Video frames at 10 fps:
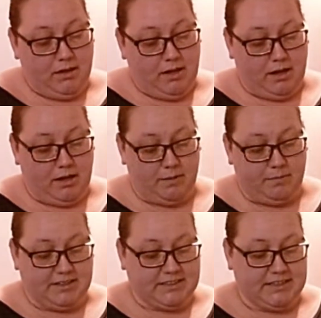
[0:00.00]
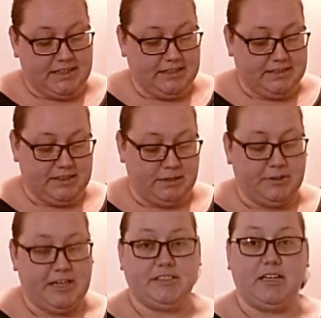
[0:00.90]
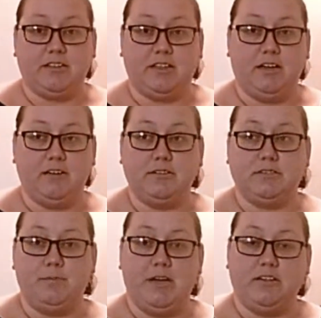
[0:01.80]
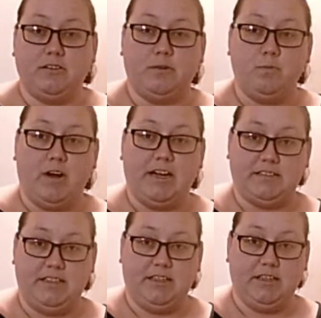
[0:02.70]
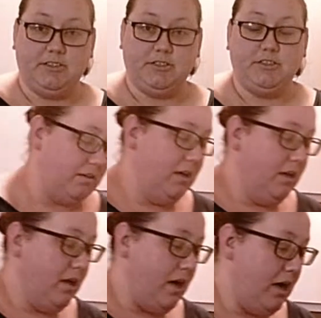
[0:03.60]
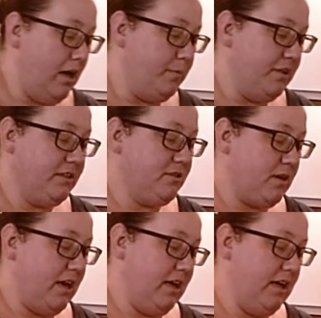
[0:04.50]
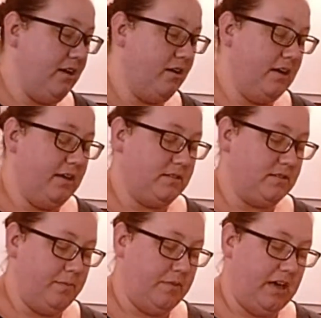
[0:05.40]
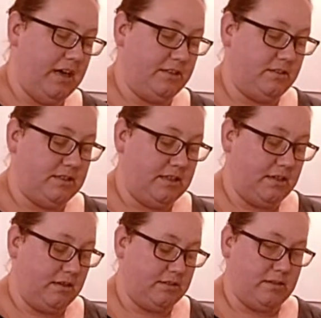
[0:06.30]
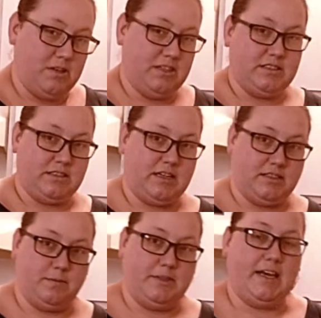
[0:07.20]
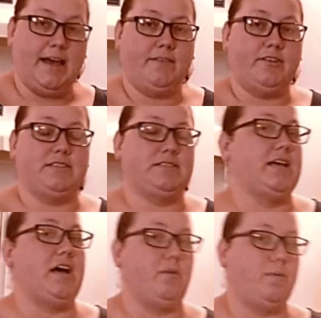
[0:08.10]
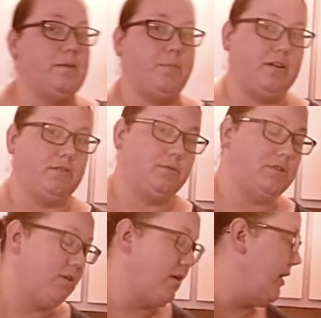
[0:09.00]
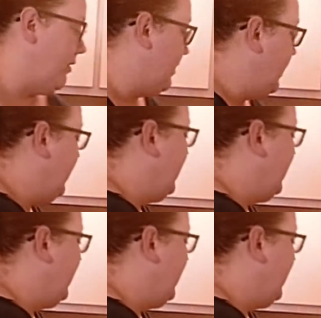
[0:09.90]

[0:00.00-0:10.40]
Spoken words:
It has a tendency to blanch out the colors and make it look more antique-ish. But this right here is some that I did because I wanted to test them in the oven and see how the white petals would turn out.